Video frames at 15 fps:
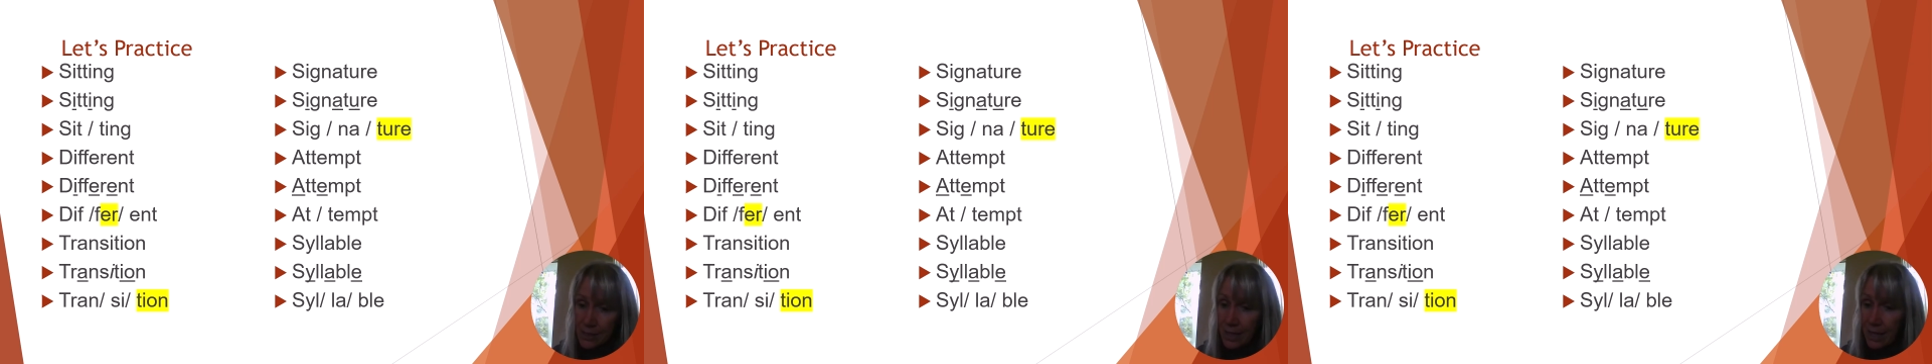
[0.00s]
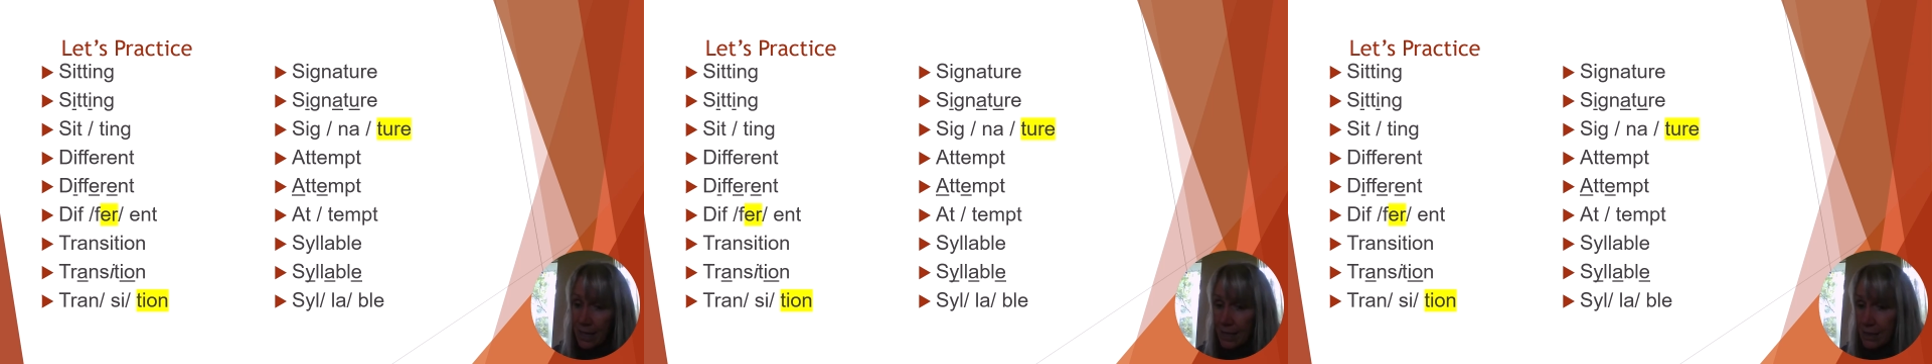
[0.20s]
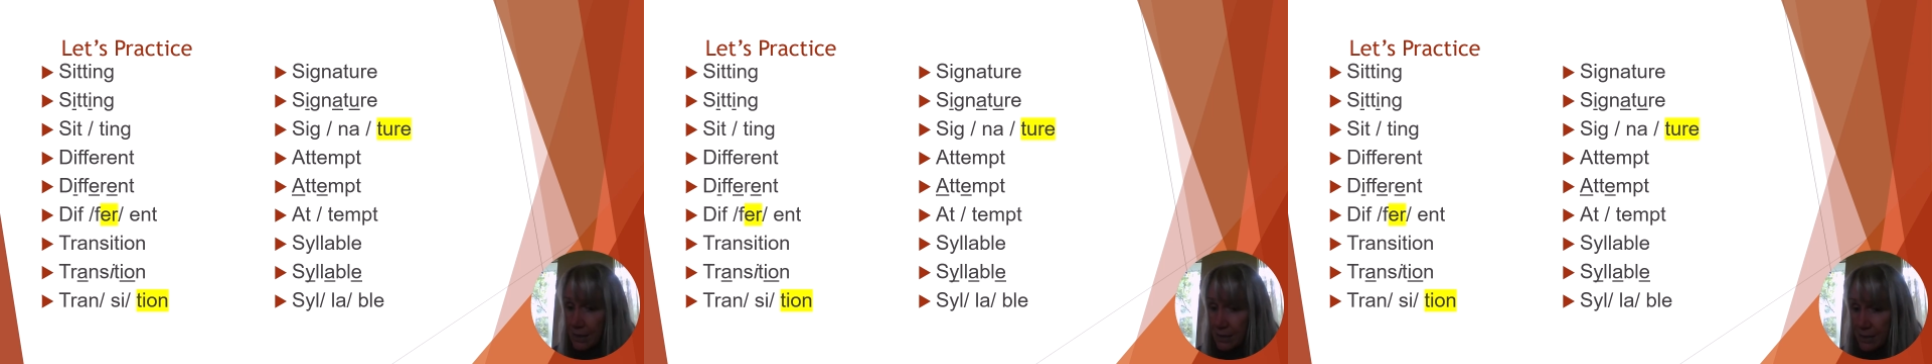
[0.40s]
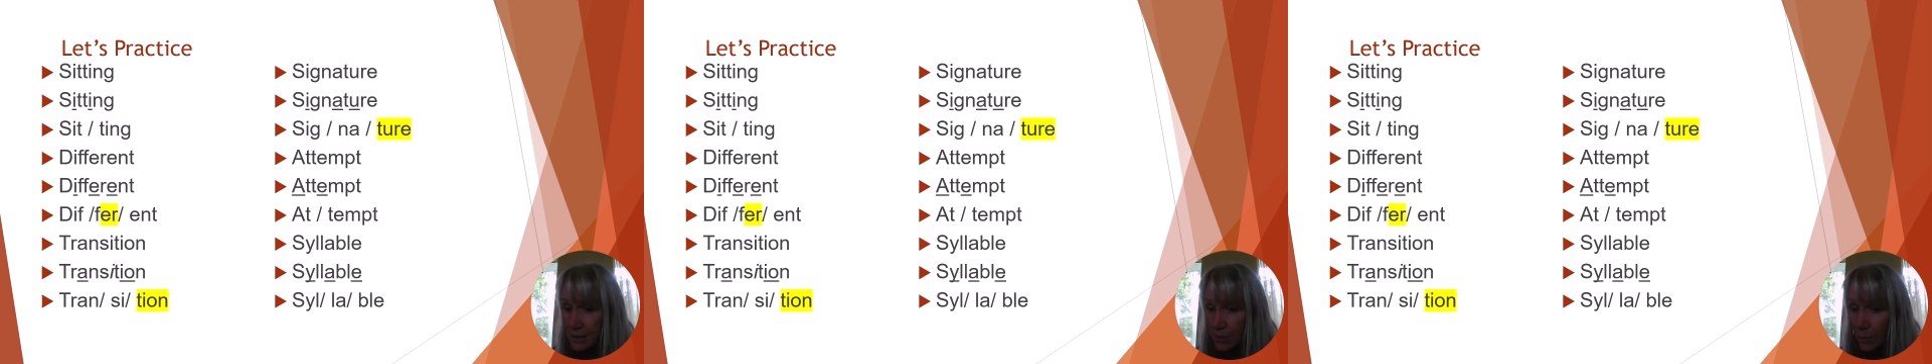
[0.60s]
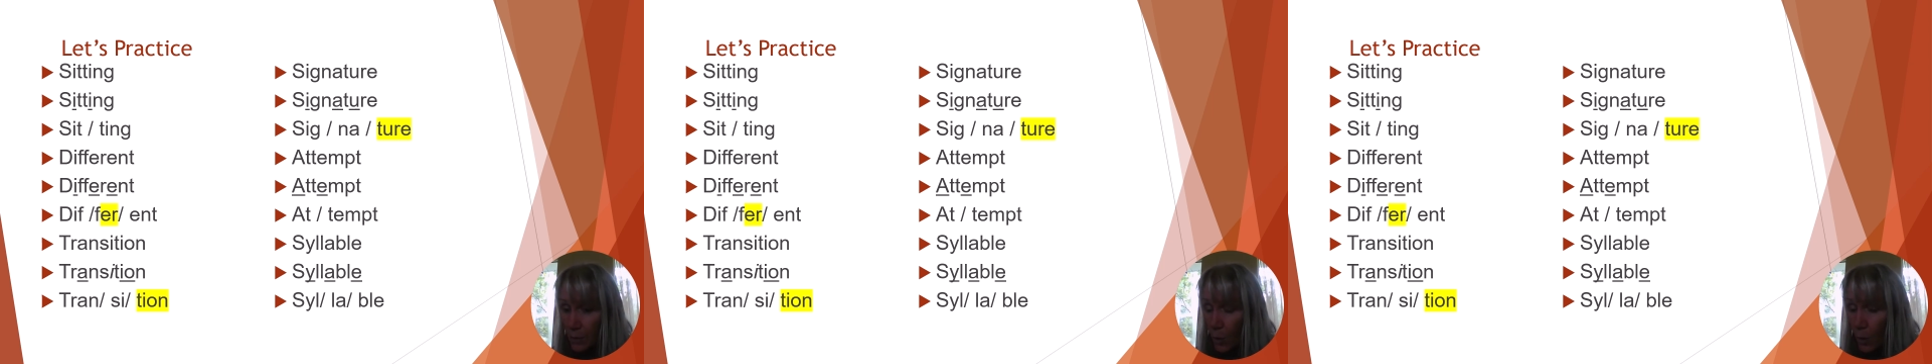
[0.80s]
ends
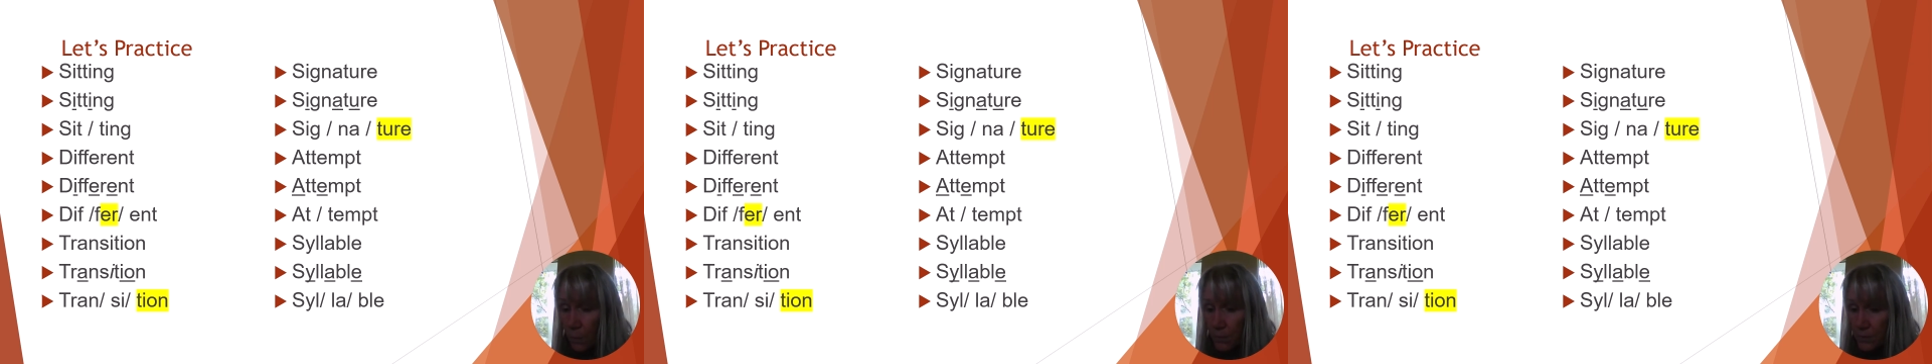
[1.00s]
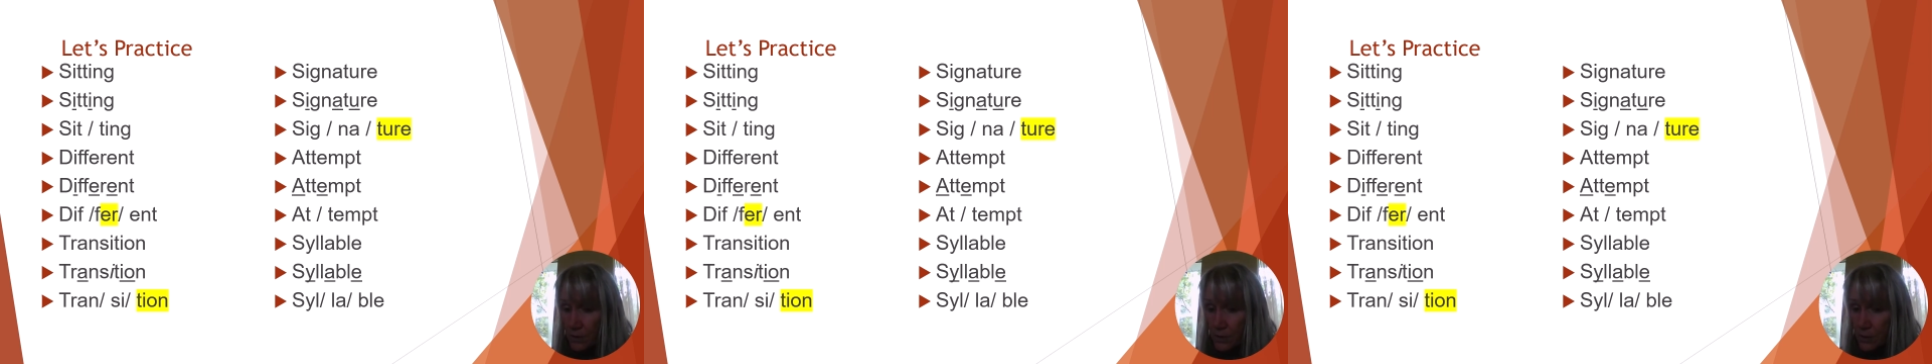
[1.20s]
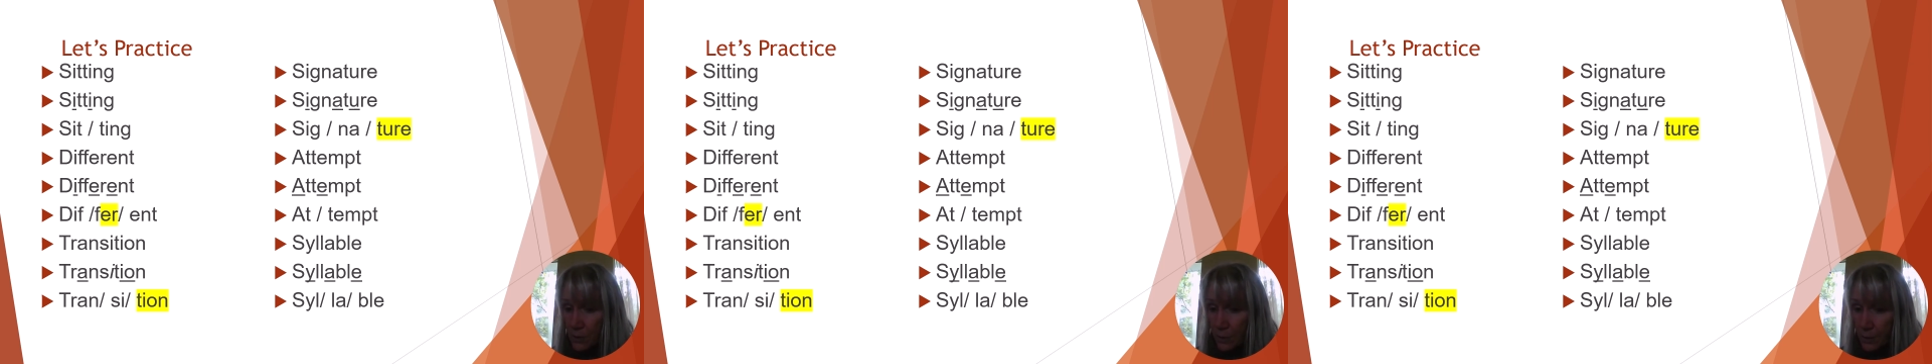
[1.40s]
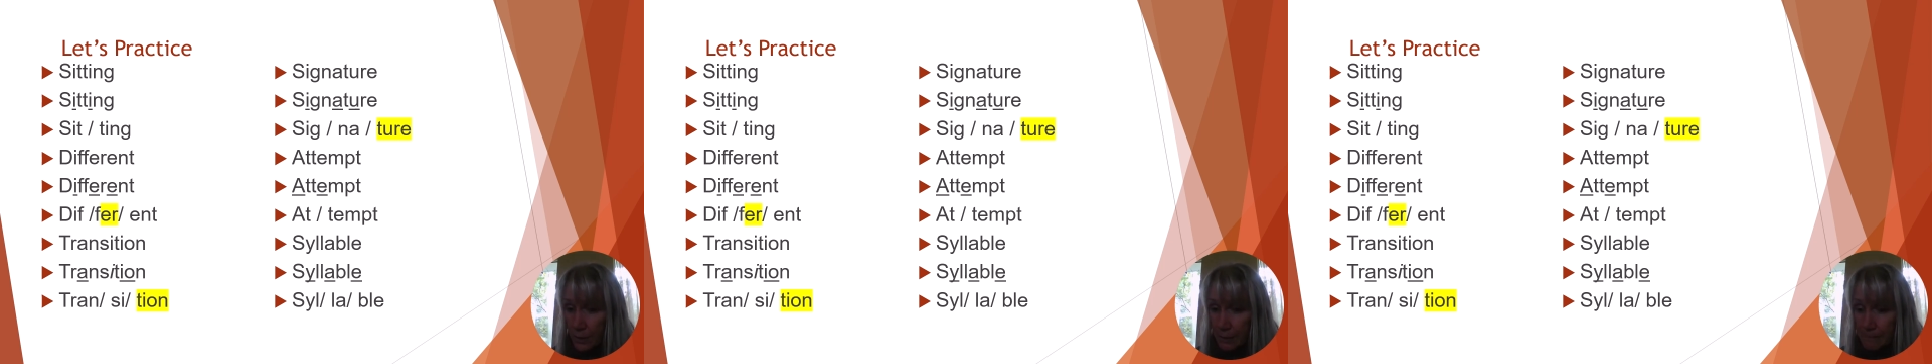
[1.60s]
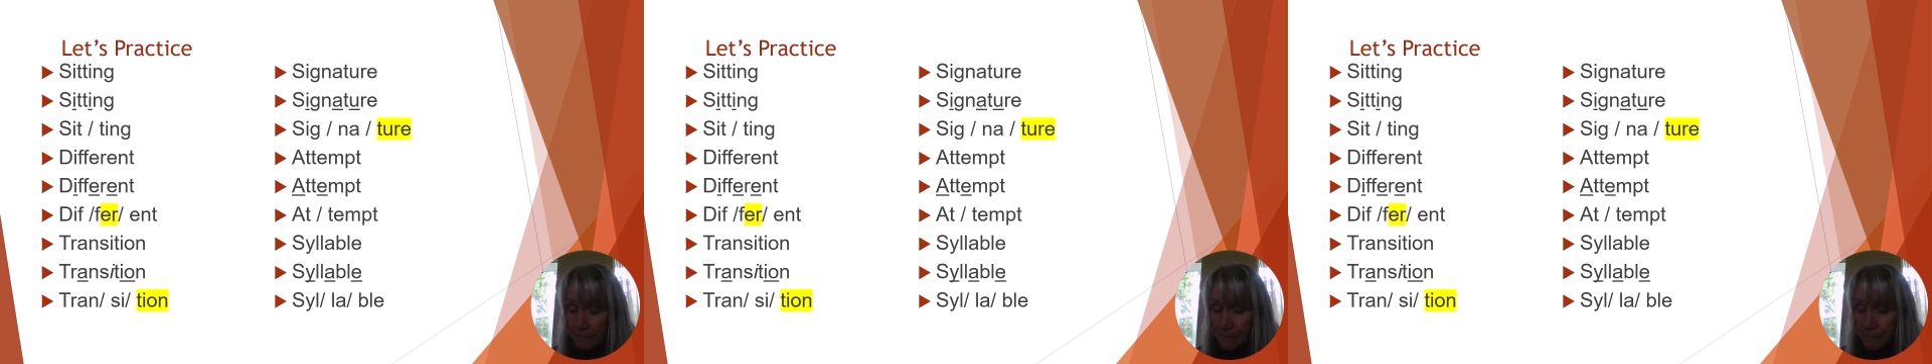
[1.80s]
or opens, and